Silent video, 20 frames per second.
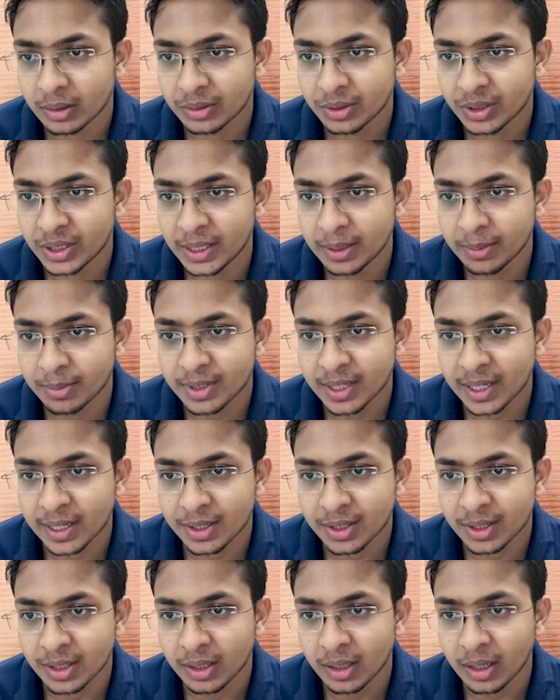theme
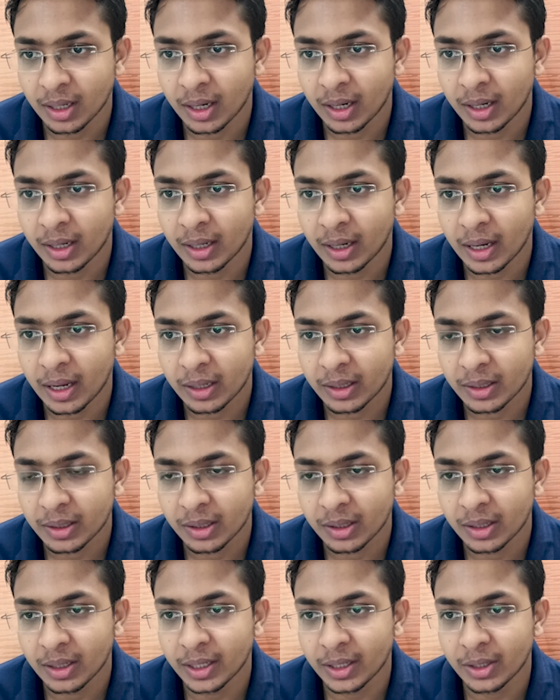section and
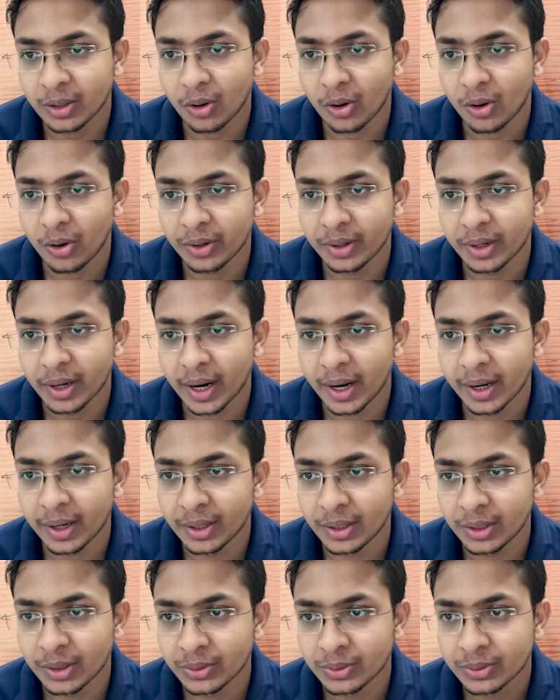click on add
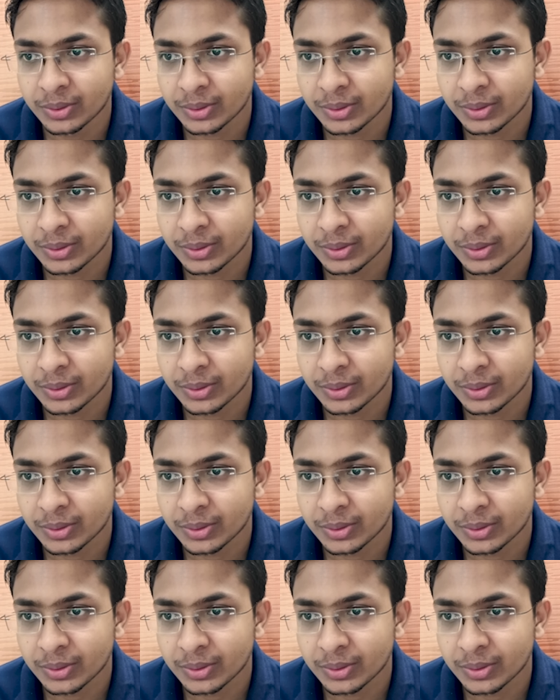new.